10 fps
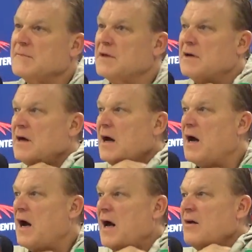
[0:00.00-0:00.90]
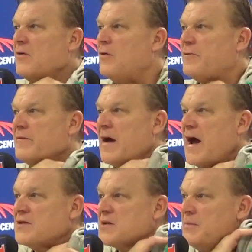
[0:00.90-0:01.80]
I don't know if I've
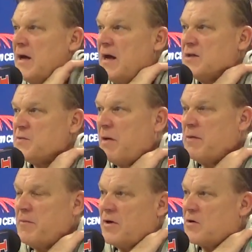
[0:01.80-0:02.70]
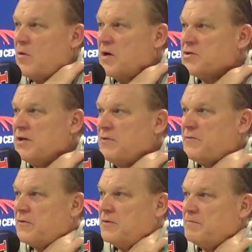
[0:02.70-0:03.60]
asked him that. It's probably a better question
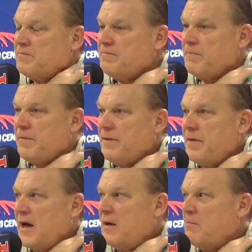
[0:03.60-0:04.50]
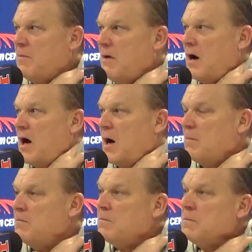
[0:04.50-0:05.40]
for them.
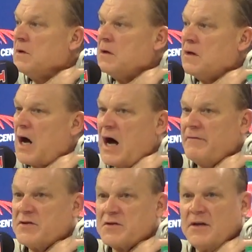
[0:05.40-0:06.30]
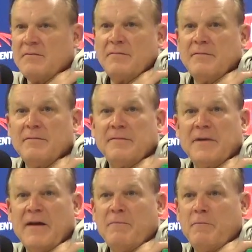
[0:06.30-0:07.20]
Obviously,
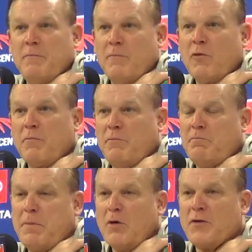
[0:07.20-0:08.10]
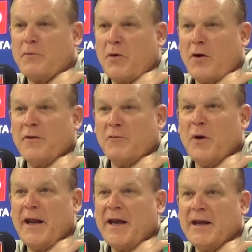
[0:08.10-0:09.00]
they were both a part of
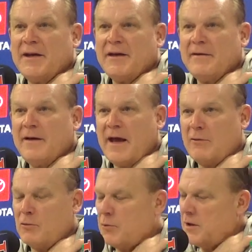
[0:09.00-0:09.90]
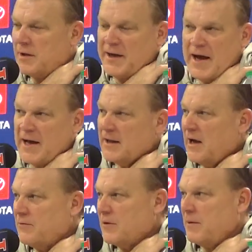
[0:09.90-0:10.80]
winning at a really high
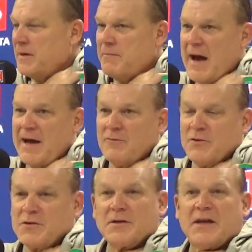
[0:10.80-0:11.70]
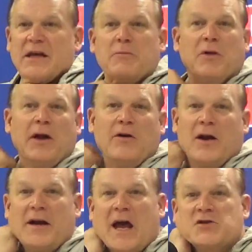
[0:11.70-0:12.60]
level. I mean, Matt was a key player
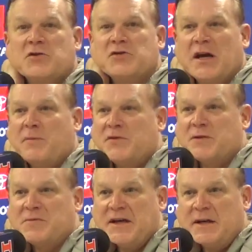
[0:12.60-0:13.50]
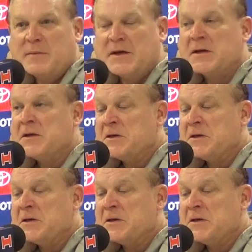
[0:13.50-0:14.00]
on the national championship team,